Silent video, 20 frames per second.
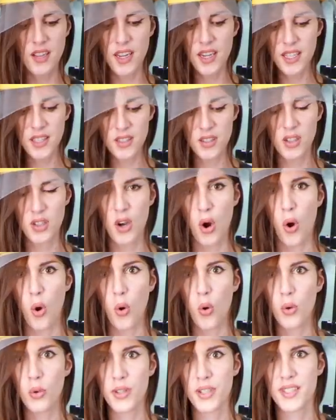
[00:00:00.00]
not as
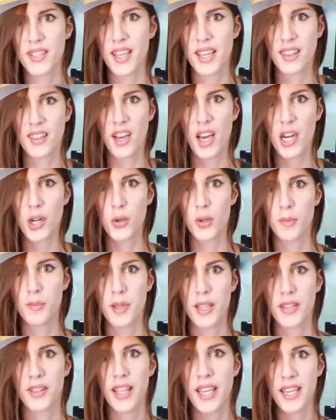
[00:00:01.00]
cold as I thought it would
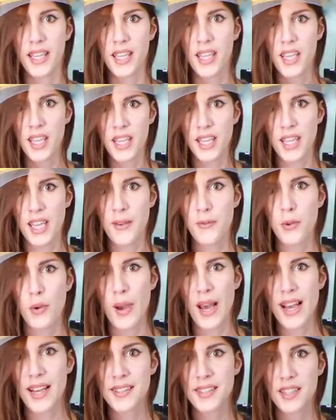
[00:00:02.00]
be. Like, if
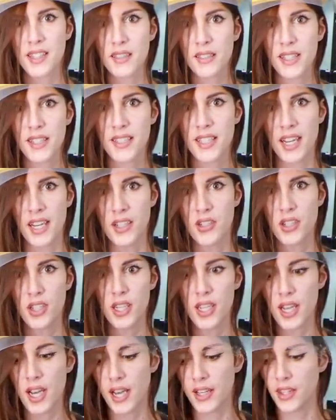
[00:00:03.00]
you accidentally touch
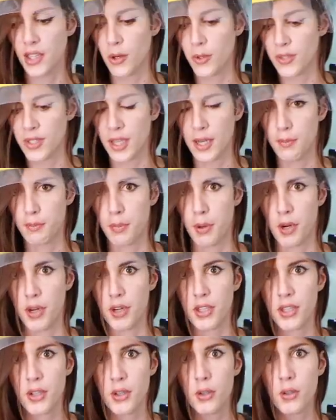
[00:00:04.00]
it, I thought it was gonna
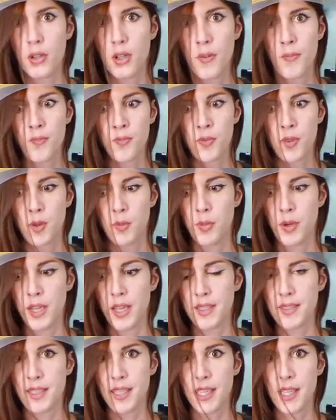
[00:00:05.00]
burn you. But
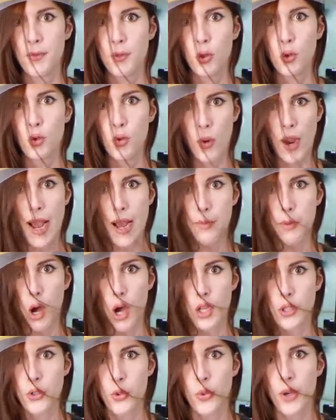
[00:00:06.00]
it's like if you grab
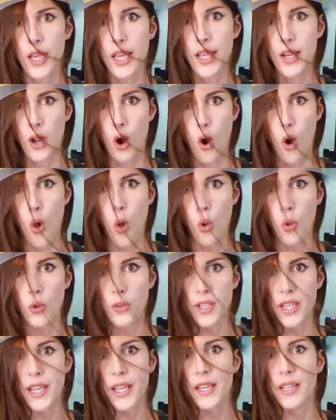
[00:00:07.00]
onto it and
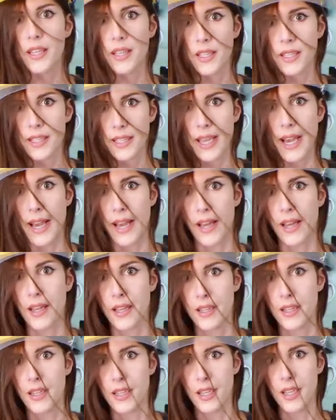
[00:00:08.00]
hold it, yeah,
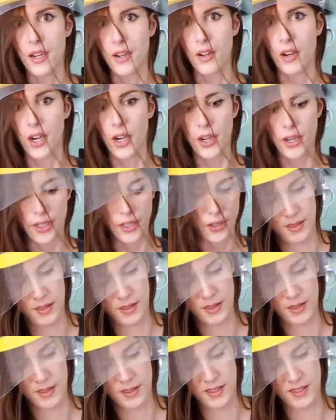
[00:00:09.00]
it'll hurt you.
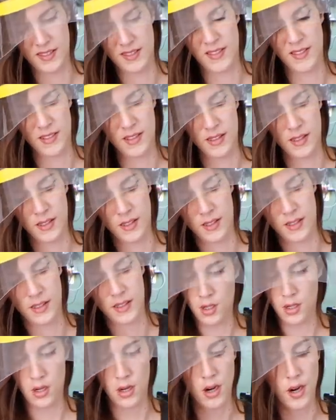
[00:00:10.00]

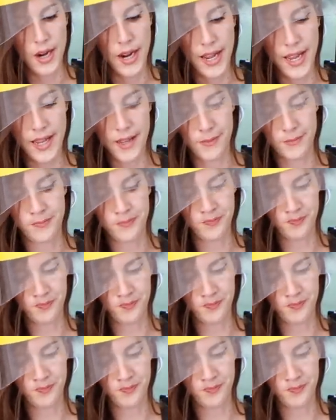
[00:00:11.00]
All right.